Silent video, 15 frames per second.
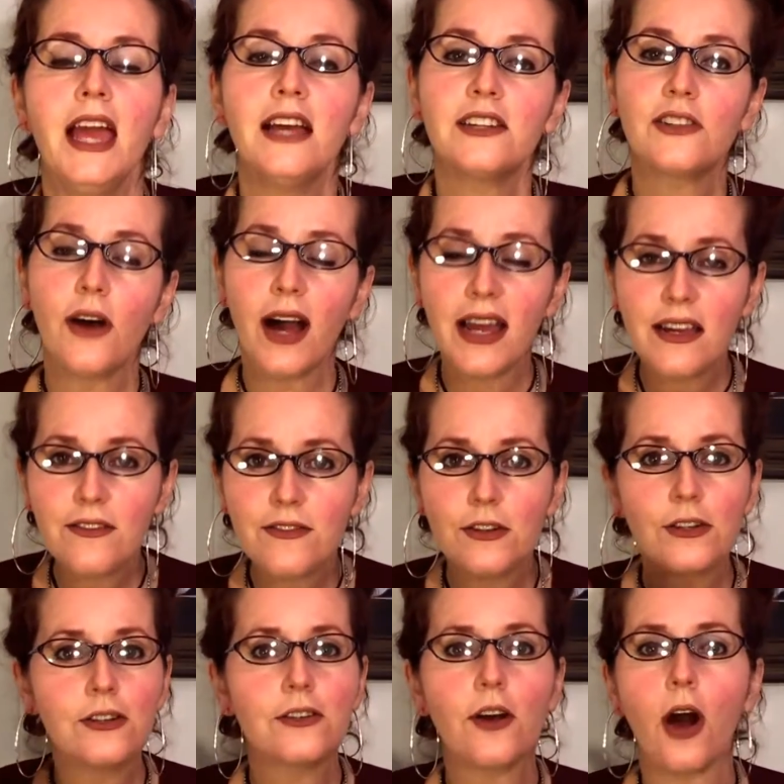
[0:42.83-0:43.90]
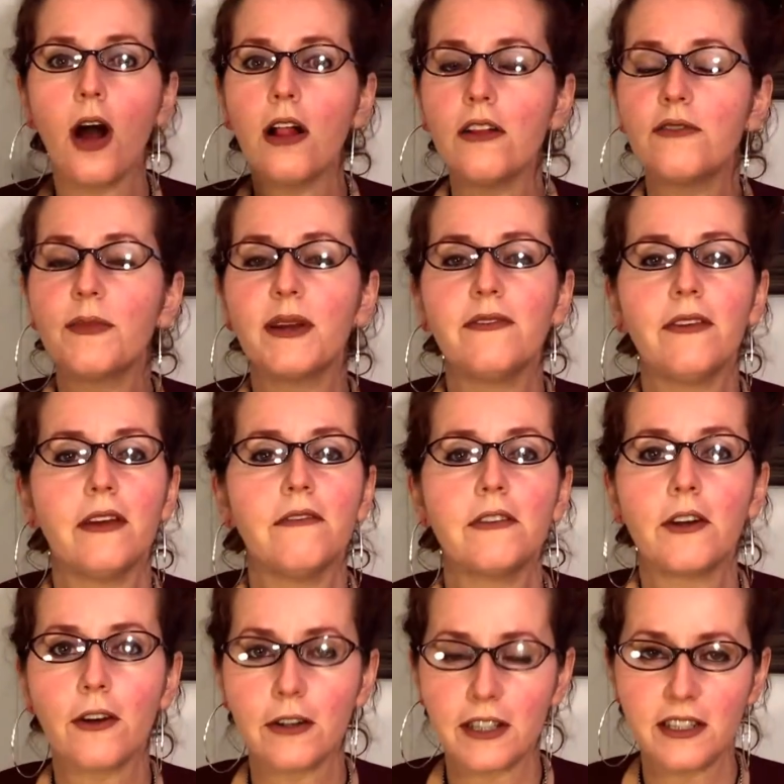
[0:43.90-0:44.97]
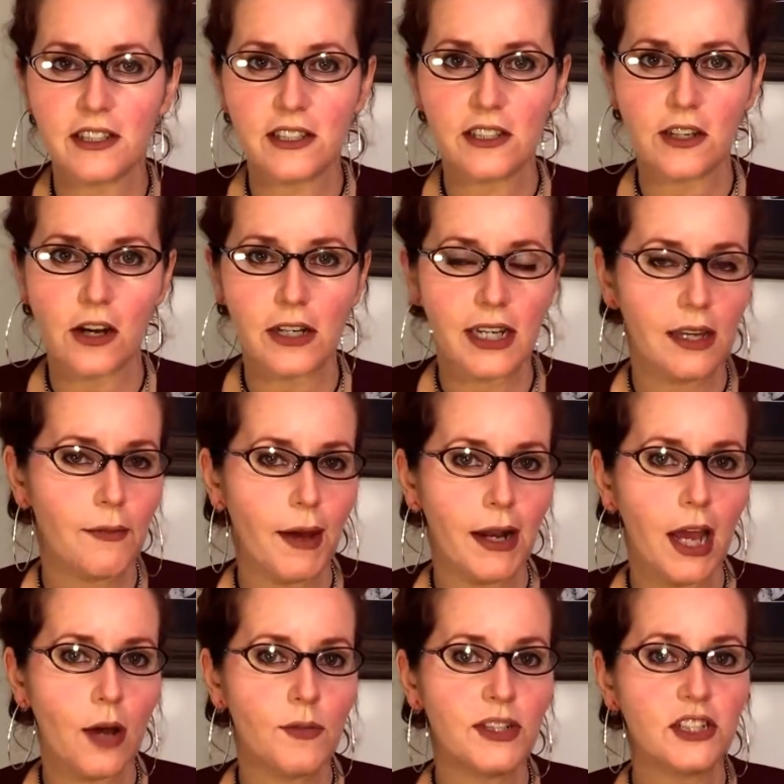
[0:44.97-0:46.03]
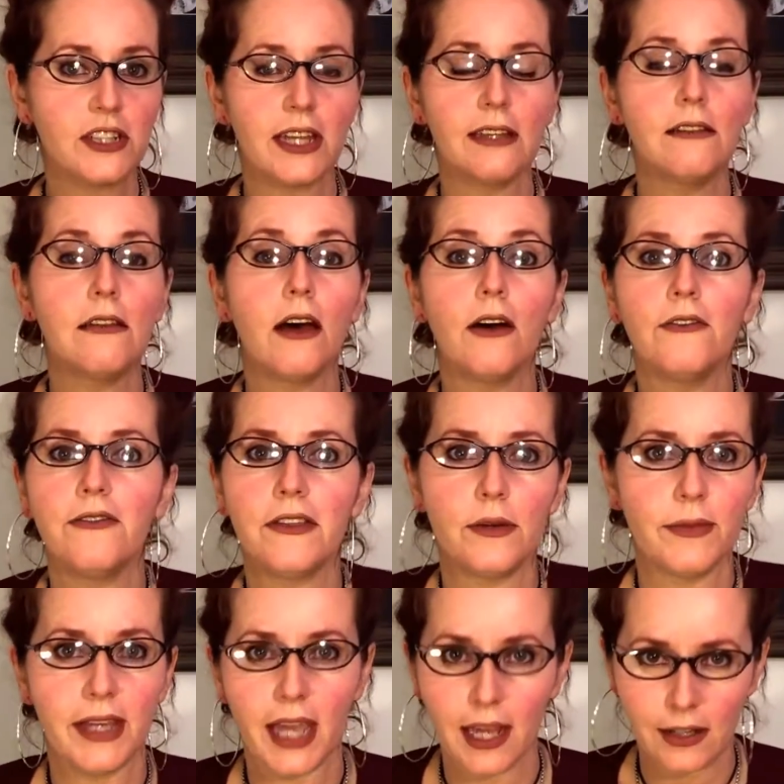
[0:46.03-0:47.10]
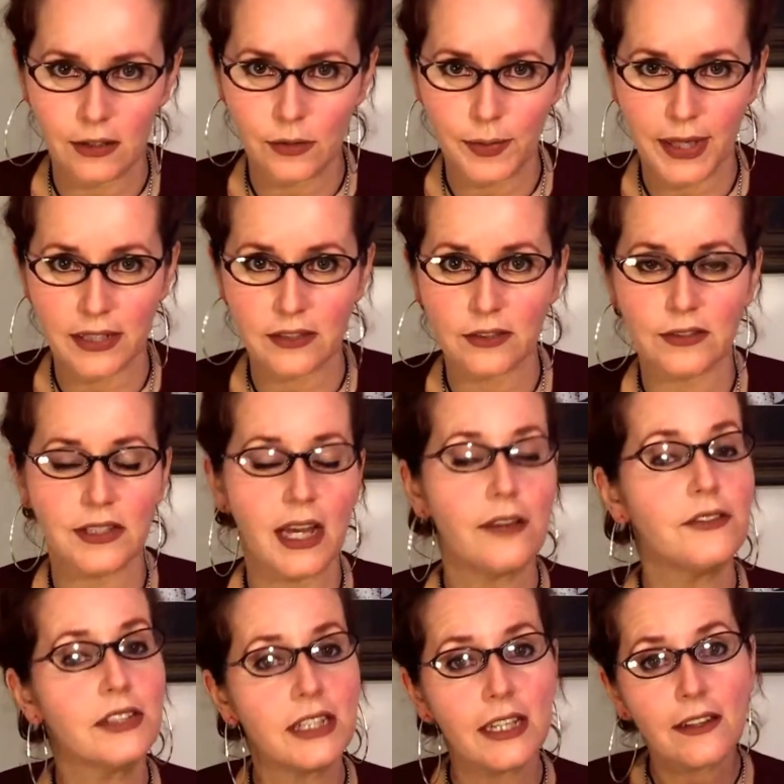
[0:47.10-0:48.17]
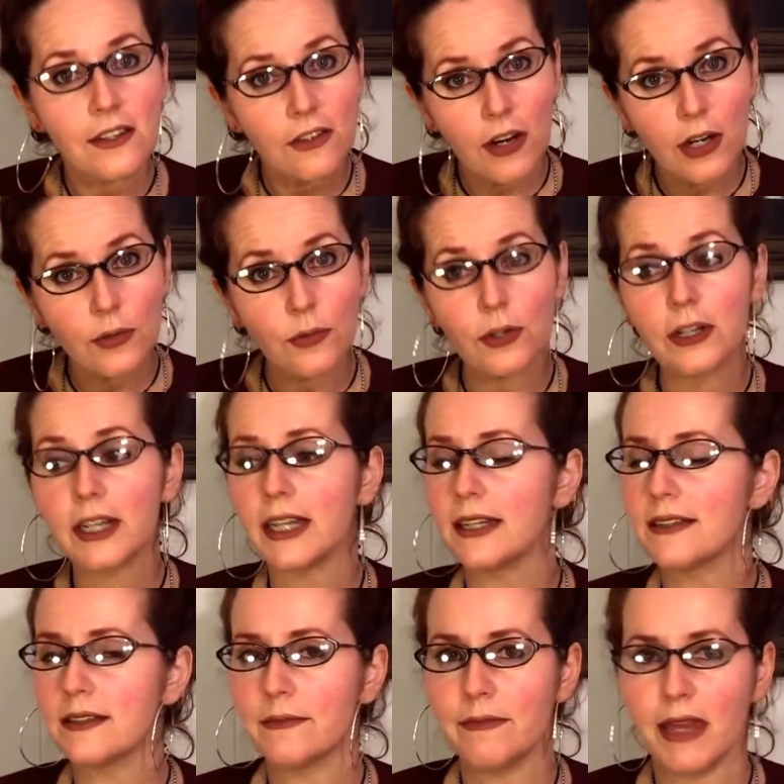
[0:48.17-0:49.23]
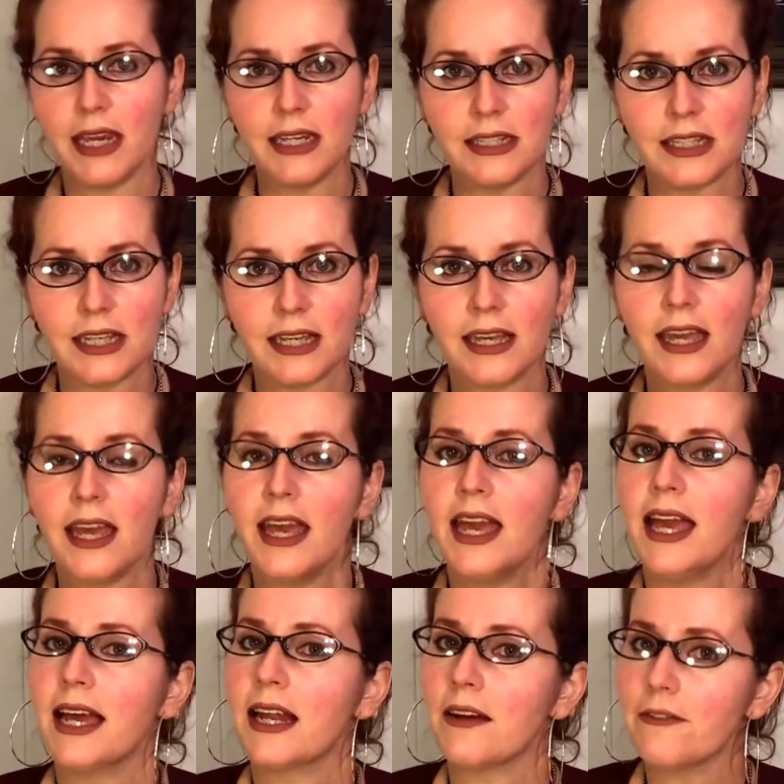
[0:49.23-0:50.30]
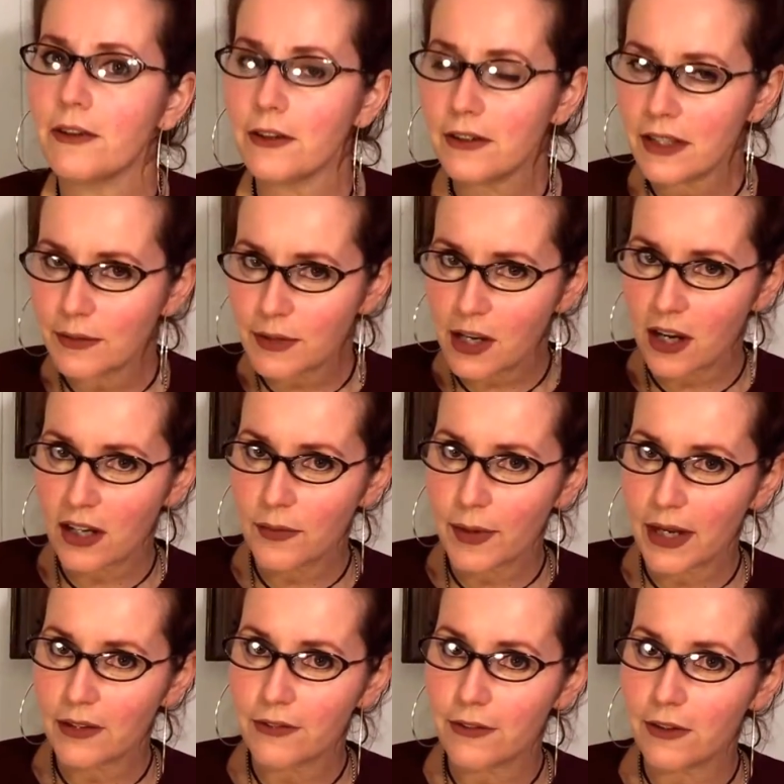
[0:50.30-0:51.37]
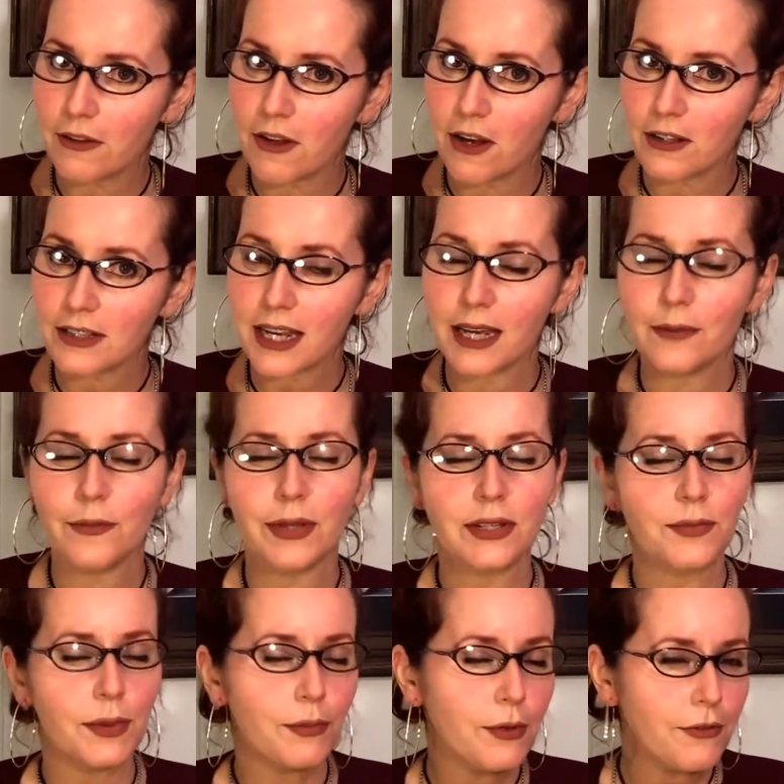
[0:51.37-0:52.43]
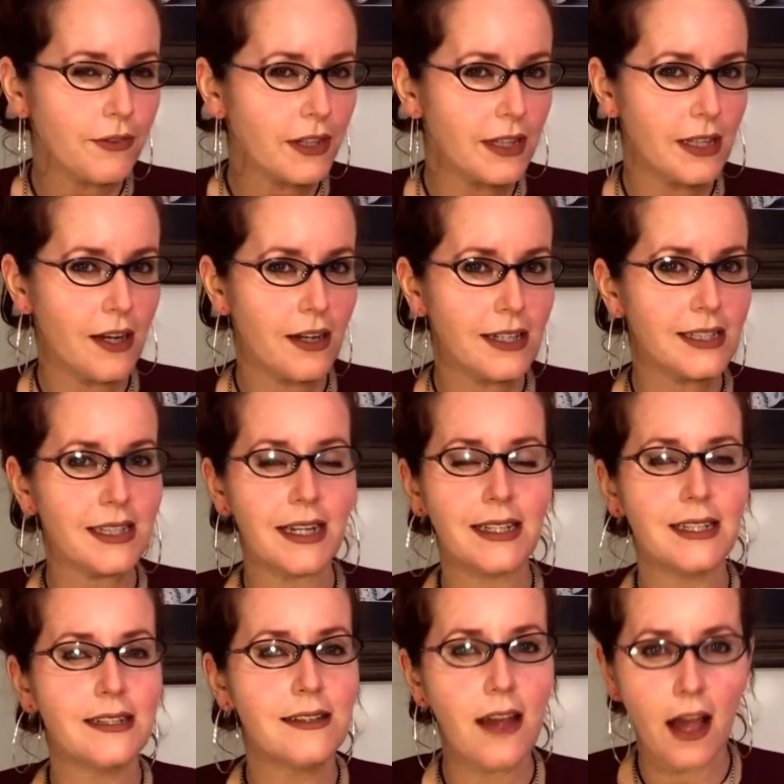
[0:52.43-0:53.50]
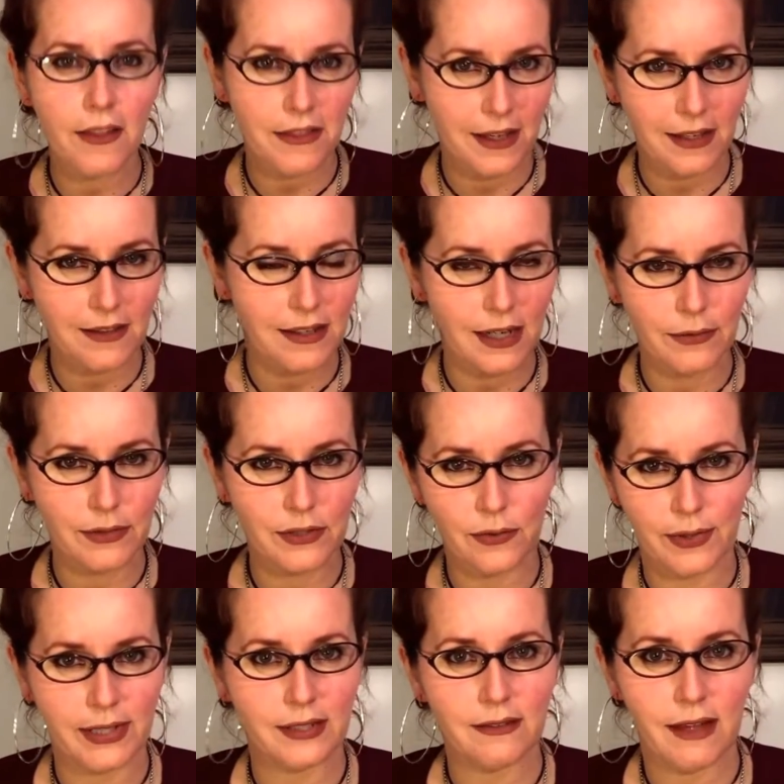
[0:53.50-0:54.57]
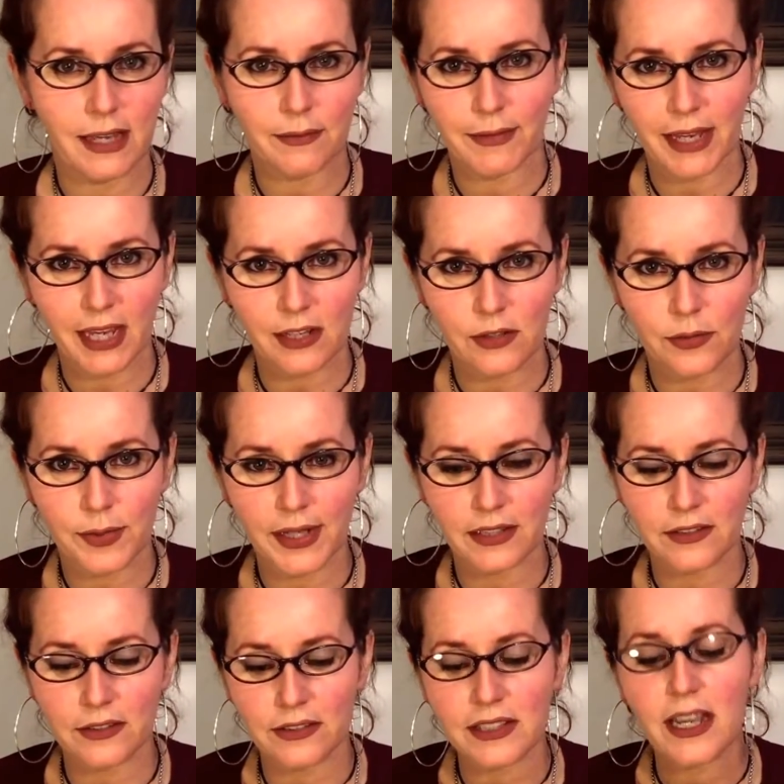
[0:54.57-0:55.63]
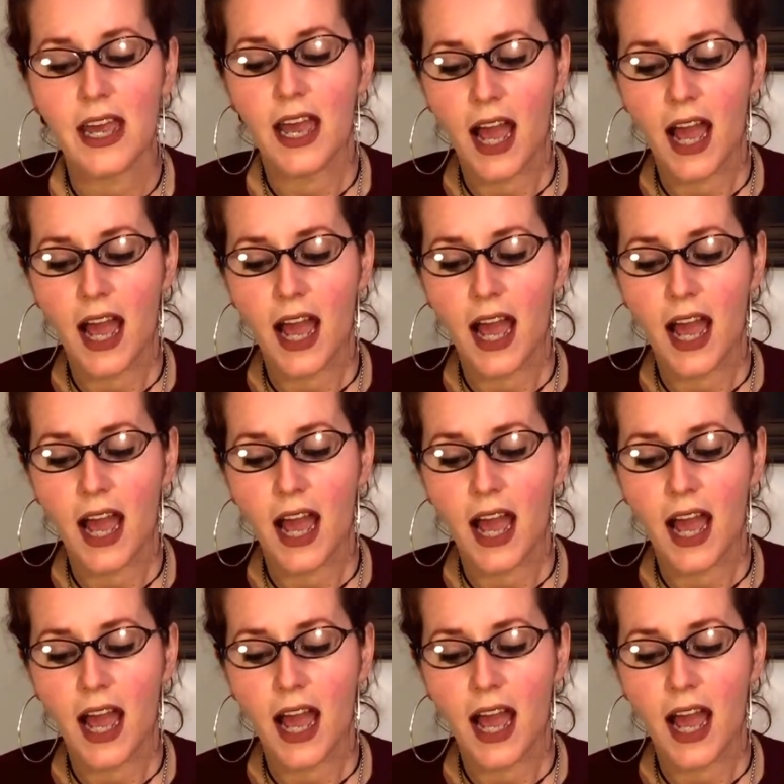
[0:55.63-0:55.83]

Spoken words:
So I have heard all of my favorite artists talking about how much they love their mechanical pencils. I've seen their artwork, it's amazing, and I've heard them talk about it for a long time, but to be perfectly honest, I did not think that I was going to like mechanical pencils.